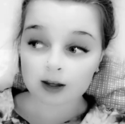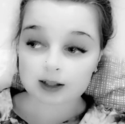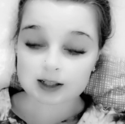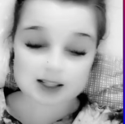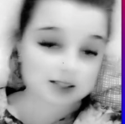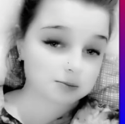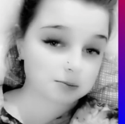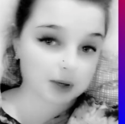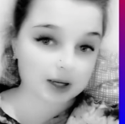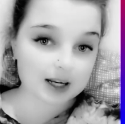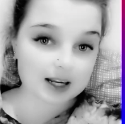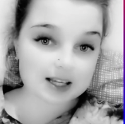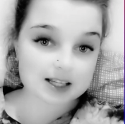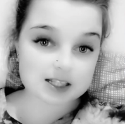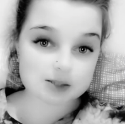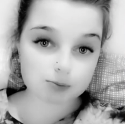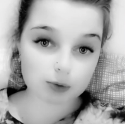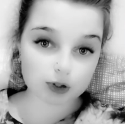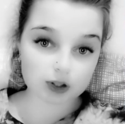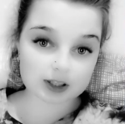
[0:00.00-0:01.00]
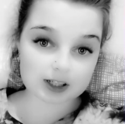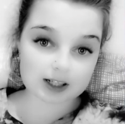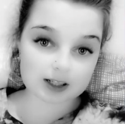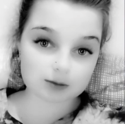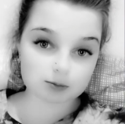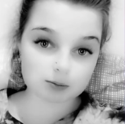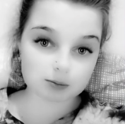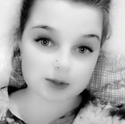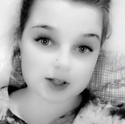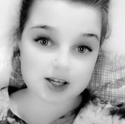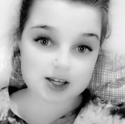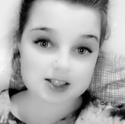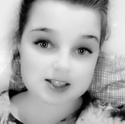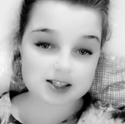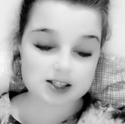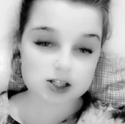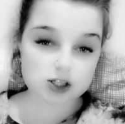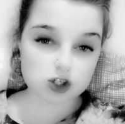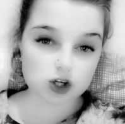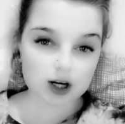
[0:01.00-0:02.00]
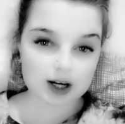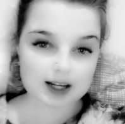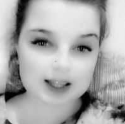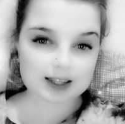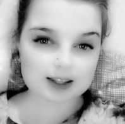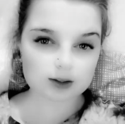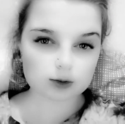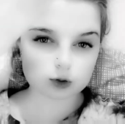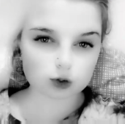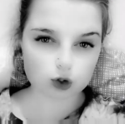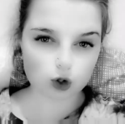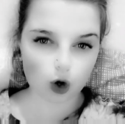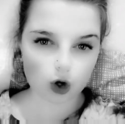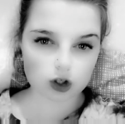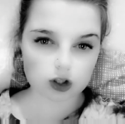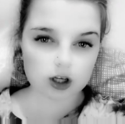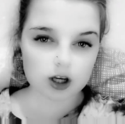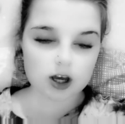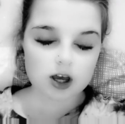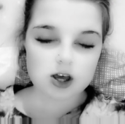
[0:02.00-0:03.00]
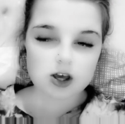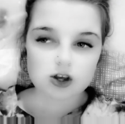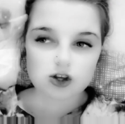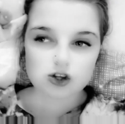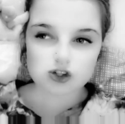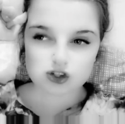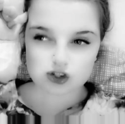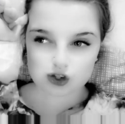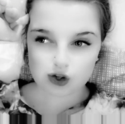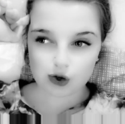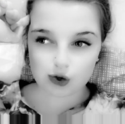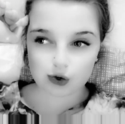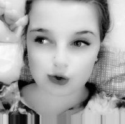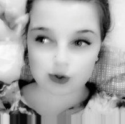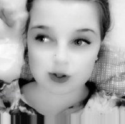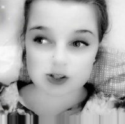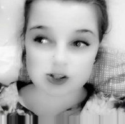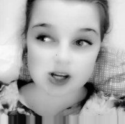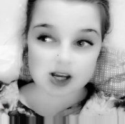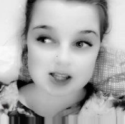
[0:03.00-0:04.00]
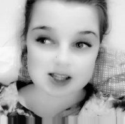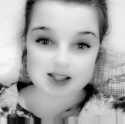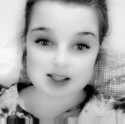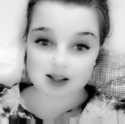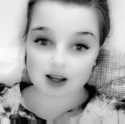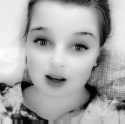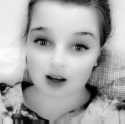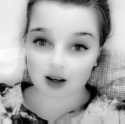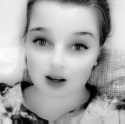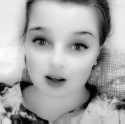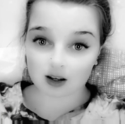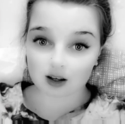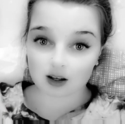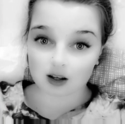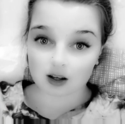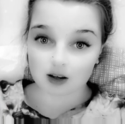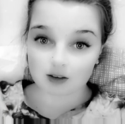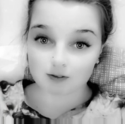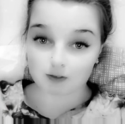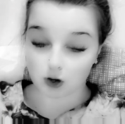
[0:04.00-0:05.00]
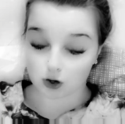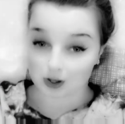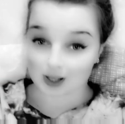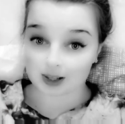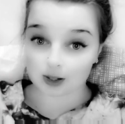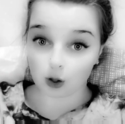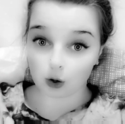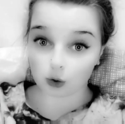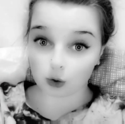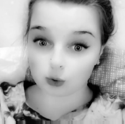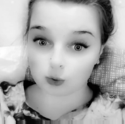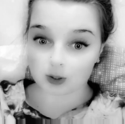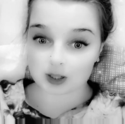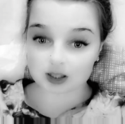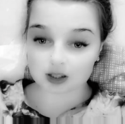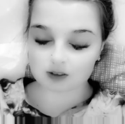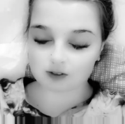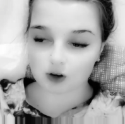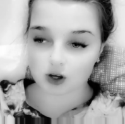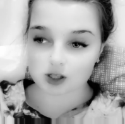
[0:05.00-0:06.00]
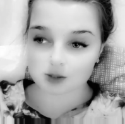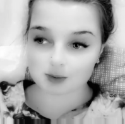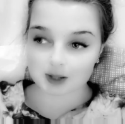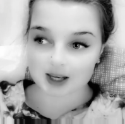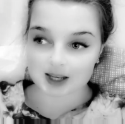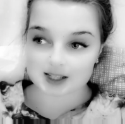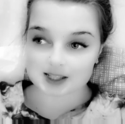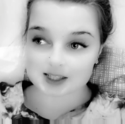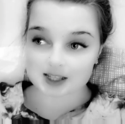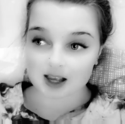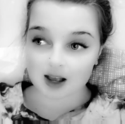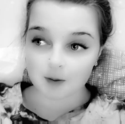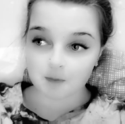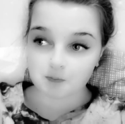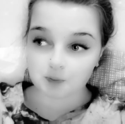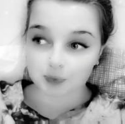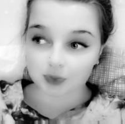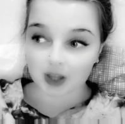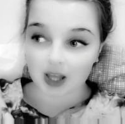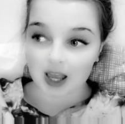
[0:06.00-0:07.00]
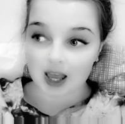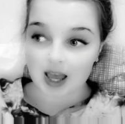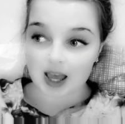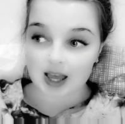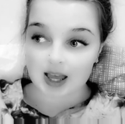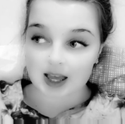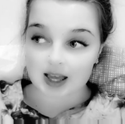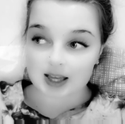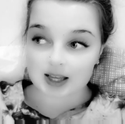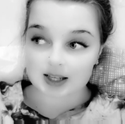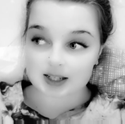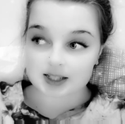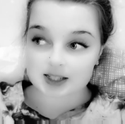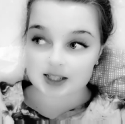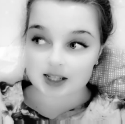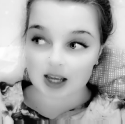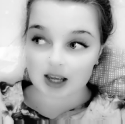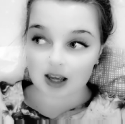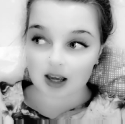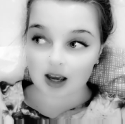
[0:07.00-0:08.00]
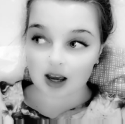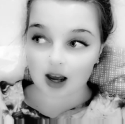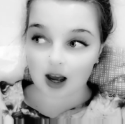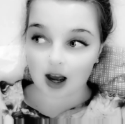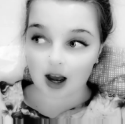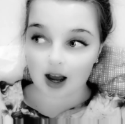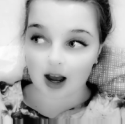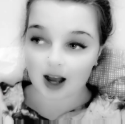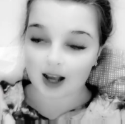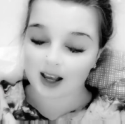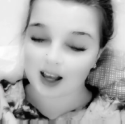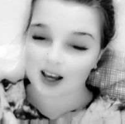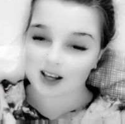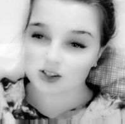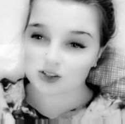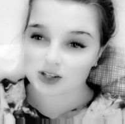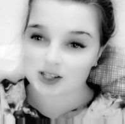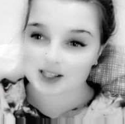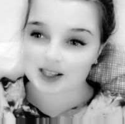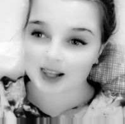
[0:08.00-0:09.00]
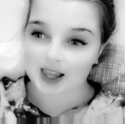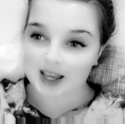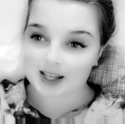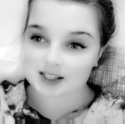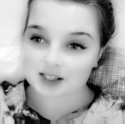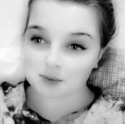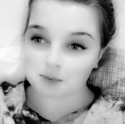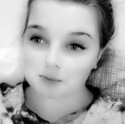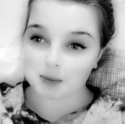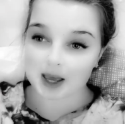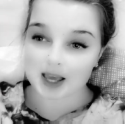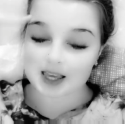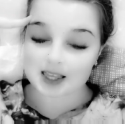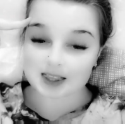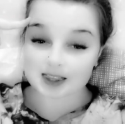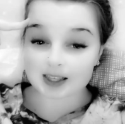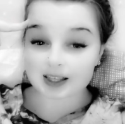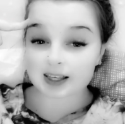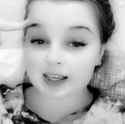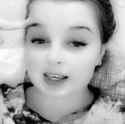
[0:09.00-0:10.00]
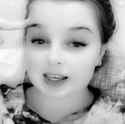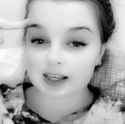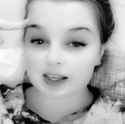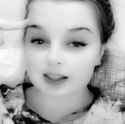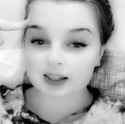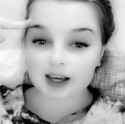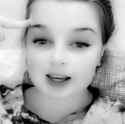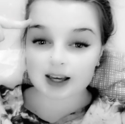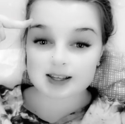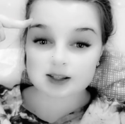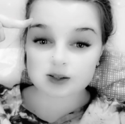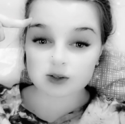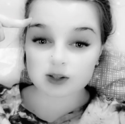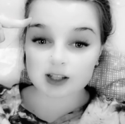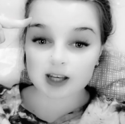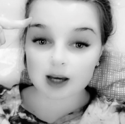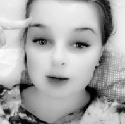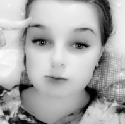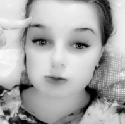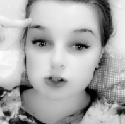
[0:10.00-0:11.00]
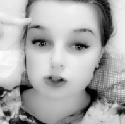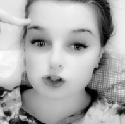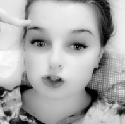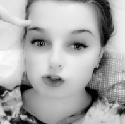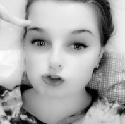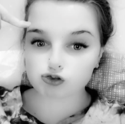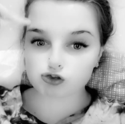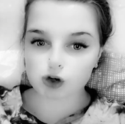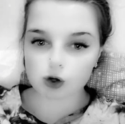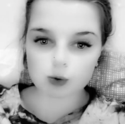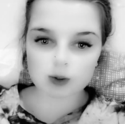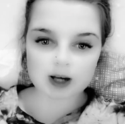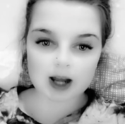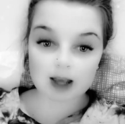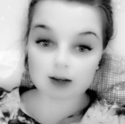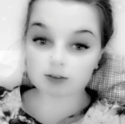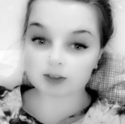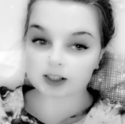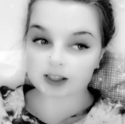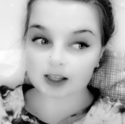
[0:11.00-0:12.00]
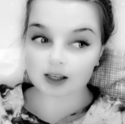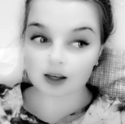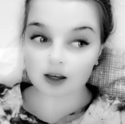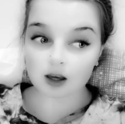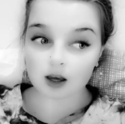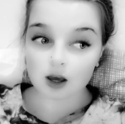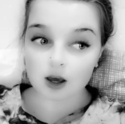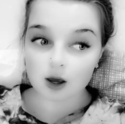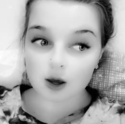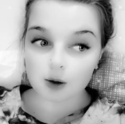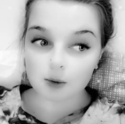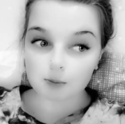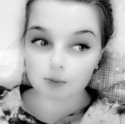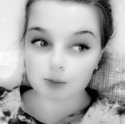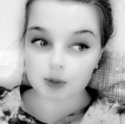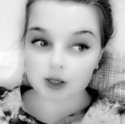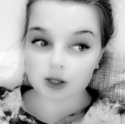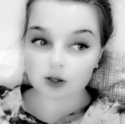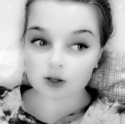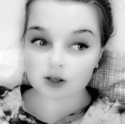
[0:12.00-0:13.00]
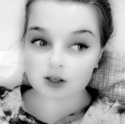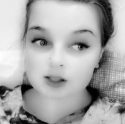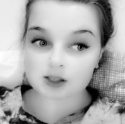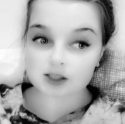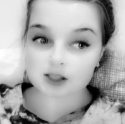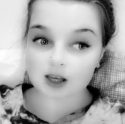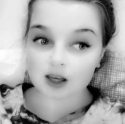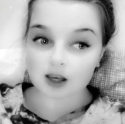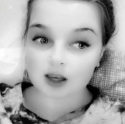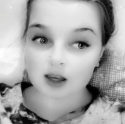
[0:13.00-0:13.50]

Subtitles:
Doesn't mean he spotted it, because it's a tiny little dot. So the chances are very low in the first place. And I can't just let me thinking that he saw the camera just ruin everything, because